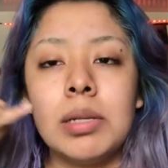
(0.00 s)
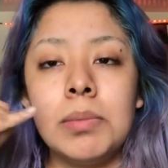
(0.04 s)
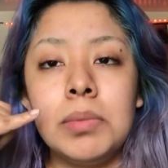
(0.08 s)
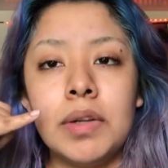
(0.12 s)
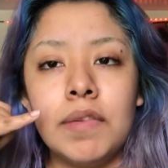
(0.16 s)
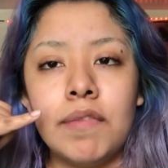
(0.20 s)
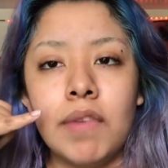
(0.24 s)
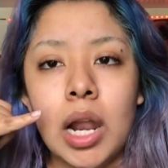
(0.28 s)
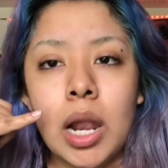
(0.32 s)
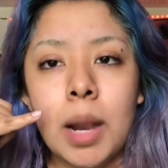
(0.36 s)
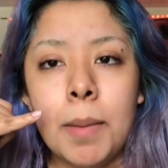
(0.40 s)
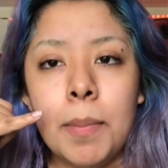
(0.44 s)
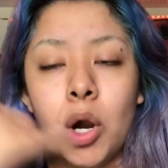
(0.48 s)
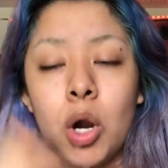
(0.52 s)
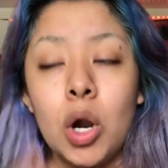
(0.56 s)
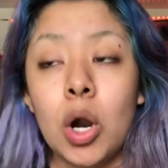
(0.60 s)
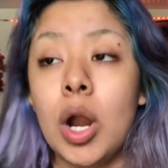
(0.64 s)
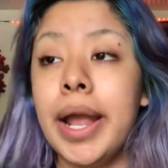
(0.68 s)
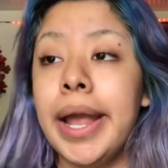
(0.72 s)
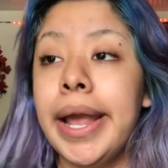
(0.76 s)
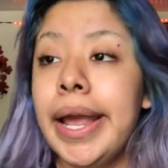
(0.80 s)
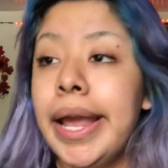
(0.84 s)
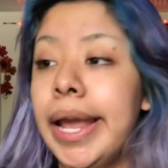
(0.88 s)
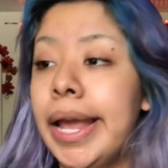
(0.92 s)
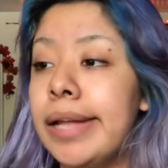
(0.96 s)
developer,
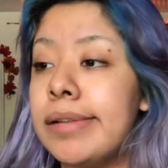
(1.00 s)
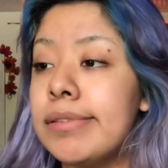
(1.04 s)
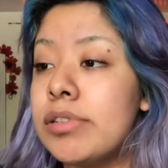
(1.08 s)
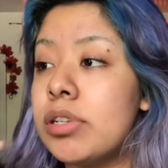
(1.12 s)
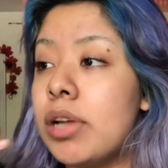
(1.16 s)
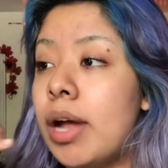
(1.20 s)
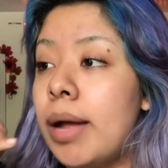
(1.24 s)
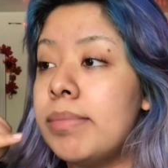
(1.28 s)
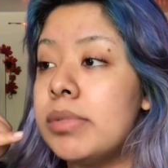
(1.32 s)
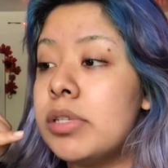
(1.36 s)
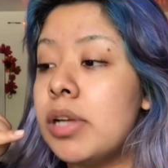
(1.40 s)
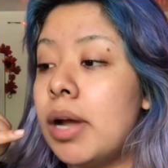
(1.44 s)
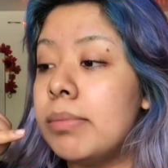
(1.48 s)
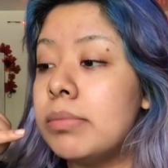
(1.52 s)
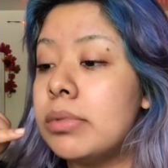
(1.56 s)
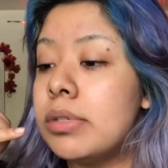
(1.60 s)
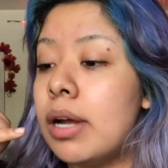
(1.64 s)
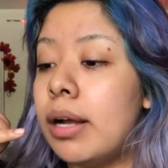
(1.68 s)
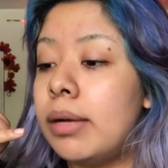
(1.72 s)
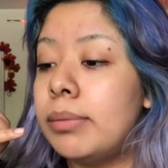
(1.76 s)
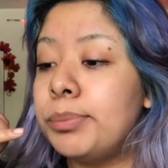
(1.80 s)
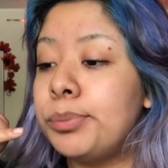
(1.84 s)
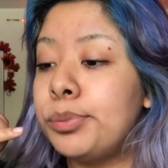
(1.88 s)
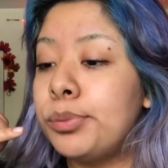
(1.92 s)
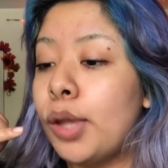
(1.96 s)
and some
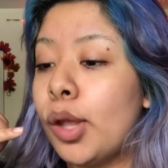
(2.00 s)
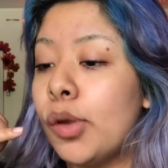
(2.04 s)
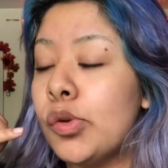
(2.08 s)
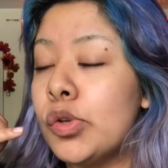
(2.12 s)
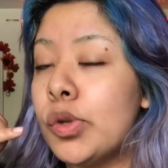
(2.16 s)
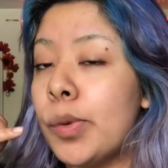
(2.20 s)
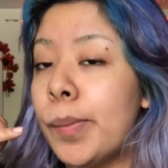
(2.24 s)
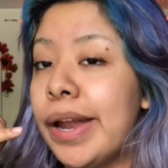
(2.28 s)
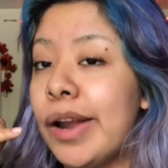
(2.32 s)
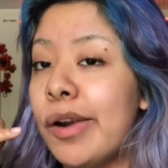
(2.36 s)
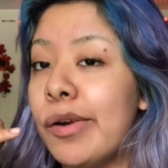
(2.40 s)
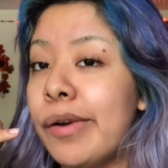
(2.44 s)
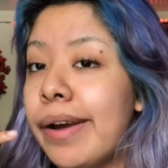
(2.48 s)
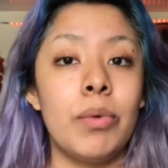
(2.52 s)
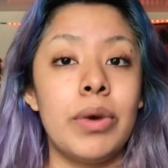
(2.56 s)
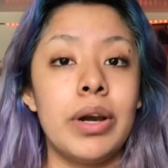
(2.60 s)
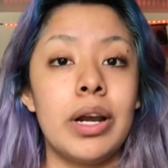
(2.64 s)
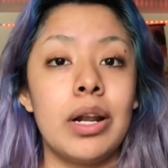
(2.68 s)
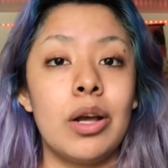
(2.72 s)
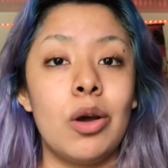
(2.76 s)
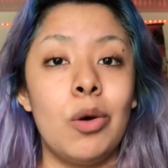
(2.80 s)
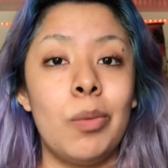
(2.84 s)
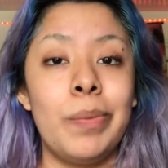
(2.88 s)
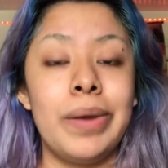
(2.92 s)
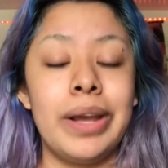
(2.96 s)
hair dye. We're gonna
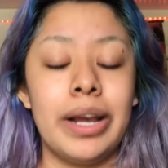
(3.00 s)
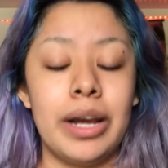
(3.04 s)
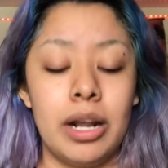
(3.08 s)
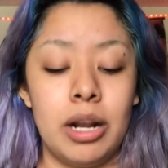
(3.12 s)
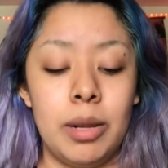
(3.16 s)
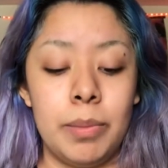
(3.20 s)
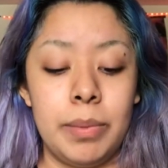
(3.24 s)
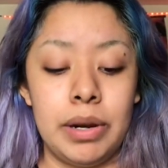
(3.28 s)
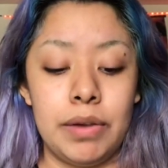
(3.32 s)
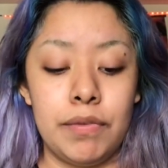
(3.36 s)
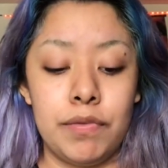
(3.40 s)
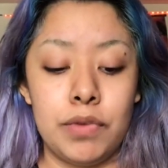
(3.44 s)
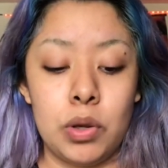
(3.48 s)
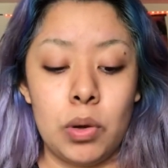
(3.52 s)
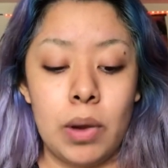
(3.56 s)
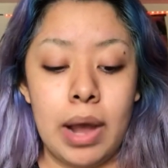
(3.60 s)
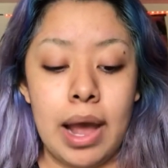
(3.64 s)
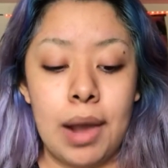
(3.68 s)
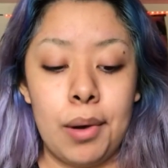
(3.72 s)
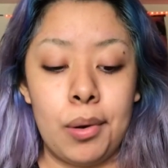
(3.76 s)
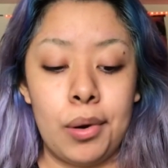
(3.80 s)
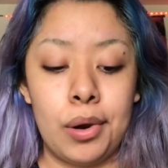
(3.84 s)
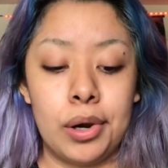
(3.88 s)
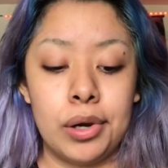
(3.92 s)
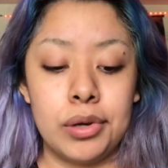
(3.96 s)
go pick it up in a few
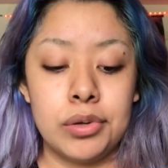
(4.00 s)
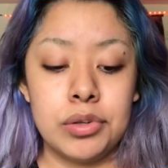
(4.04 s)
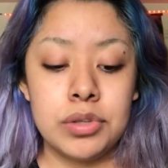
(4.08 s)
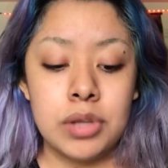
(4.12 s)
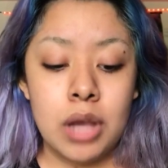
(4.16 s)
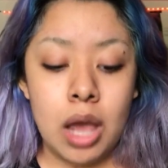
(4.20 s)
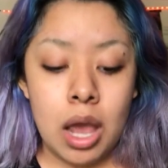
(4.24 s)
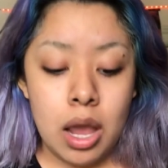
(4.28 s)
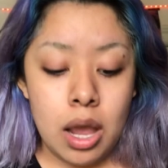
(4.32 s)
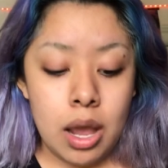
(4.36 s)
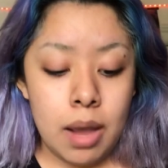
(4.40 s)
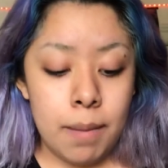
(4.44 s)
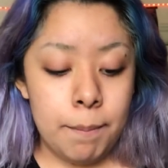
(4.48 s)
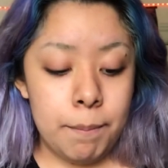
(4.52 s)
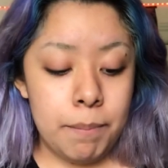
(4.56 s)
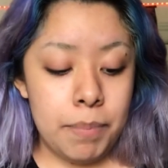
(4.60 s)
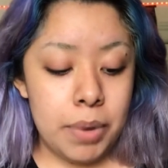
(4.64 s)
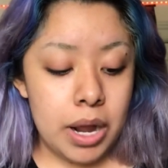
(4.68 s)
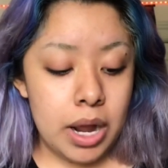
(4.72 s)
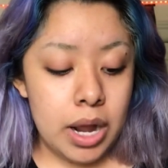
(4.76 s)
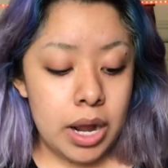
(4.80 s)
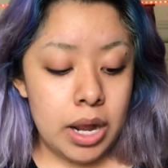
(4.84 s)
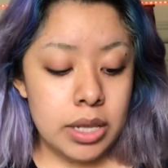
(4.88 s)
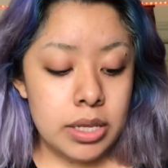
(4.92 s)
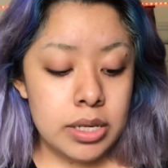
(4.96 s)
hours,
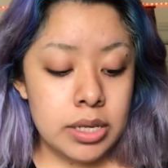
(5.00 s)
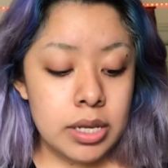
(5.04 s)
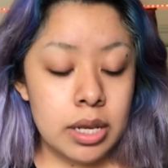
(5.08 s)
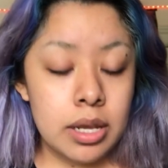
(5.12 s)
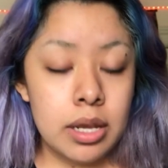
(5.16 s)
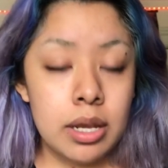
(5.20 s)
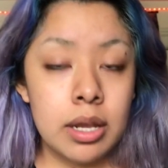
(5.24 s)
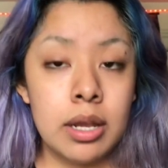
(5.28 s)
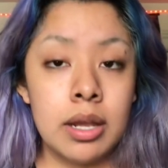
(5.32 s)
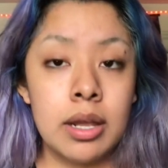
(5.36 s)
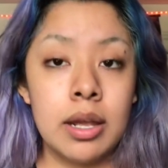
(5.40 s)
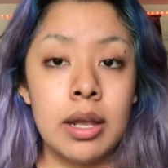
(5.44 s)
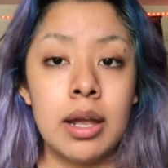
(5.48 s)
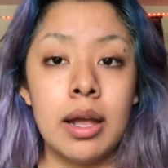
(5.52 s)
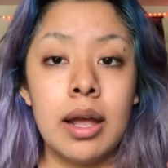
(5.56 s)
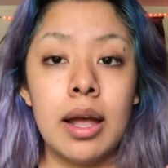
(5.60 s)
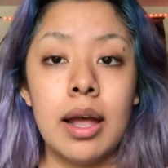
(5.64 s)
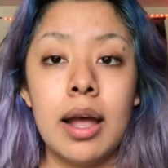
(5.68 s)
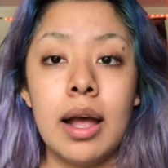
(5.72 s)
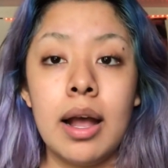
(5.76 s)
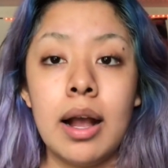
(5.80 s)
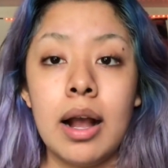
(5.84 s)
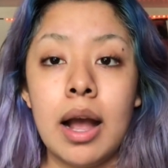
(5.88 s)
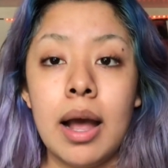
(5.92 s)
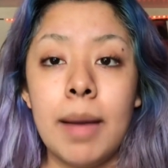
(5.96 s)
but
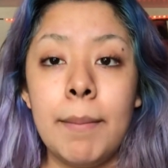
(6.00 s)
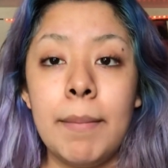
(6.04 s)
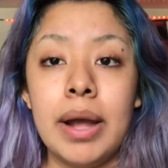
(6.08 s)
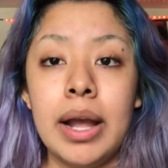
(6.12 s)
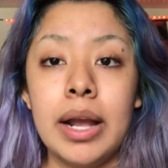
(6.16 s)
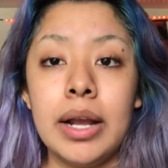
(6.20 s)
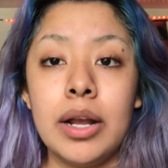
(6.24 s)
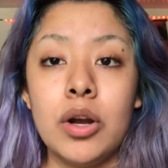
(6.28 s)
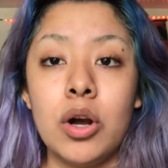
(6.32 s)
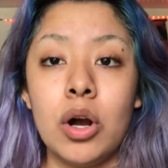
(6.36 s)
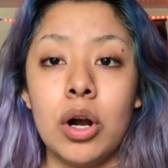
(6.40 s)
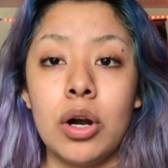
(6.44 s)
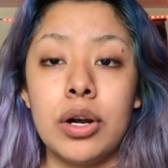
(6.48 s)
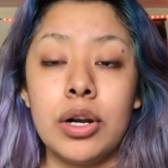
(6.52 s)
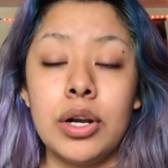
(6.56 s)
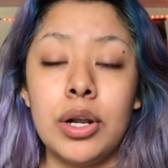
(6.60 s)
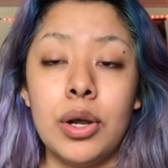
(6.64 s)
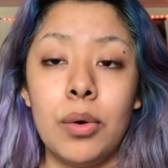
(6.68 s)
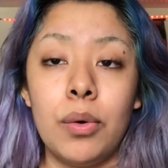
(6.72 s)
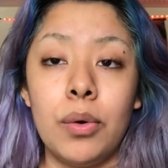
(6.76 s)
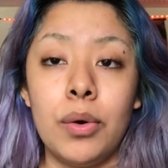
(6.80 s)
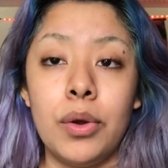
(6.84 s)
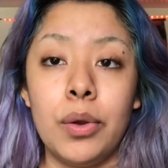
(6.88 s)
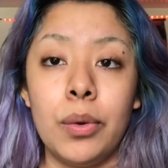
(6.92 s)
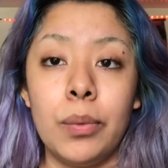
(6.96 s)
I got my coconut
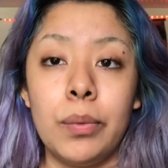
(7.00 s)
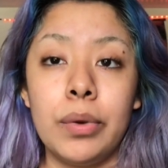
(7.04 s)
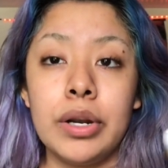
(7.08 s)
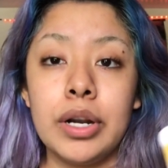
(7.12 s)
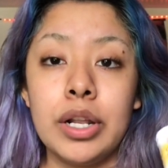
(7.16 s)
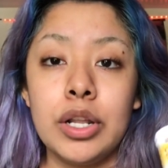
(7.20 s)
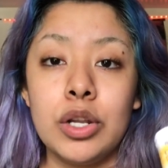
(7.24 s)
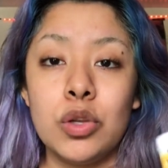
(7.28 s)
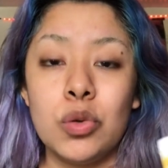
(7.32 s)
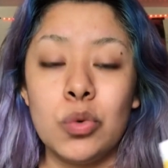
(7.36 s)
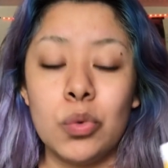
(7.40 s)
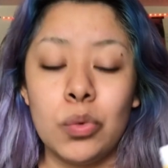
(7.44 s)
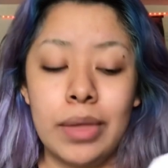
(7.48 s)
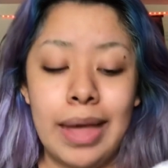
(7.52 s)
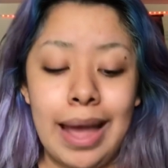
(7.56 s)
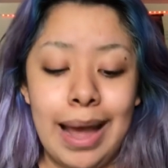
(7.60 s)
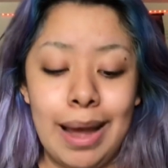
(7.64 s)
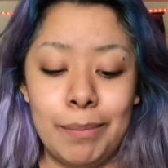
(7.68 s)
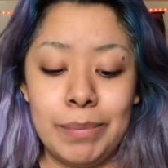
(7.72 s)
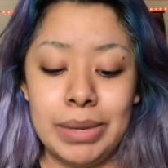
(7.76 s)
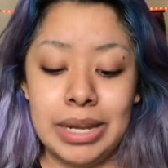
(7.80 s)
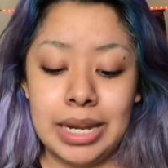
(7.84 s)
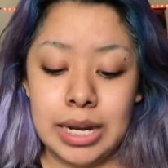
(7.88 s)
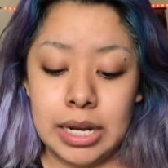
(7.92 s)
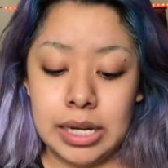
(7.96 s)
oil. We're gonna do that
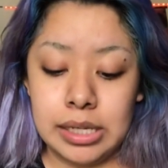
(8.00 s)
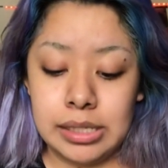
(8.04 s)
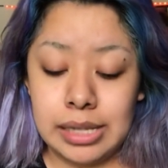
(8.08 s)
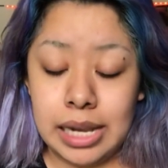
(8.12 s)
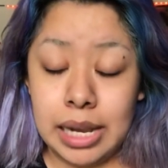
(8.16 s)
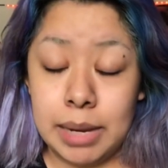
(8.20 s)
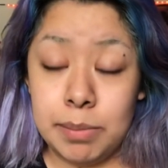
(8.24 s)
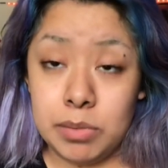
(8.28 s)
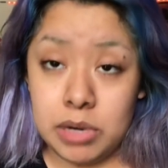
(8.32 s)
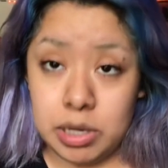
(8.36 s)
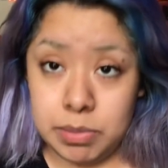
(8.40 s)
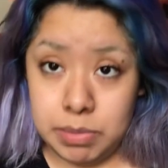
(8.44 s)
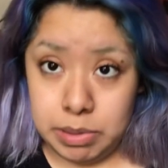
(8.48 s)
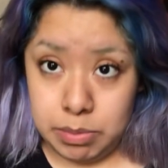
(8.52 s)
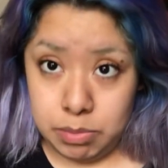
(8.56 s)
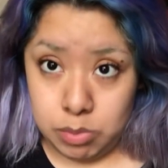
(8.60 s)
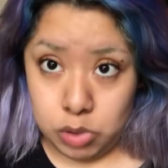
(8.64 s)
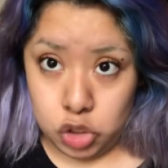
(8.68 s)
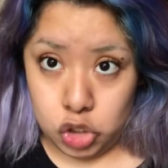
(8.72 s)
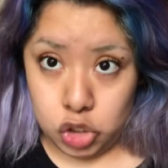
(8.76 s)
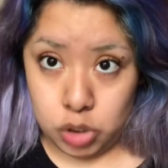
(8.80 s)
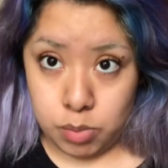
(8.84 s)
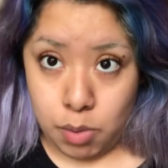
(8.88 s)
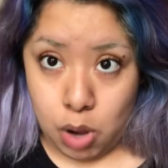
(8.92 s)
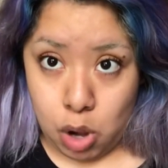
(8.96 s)
because I am gonna be
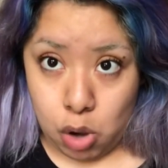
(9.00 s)
bleaching my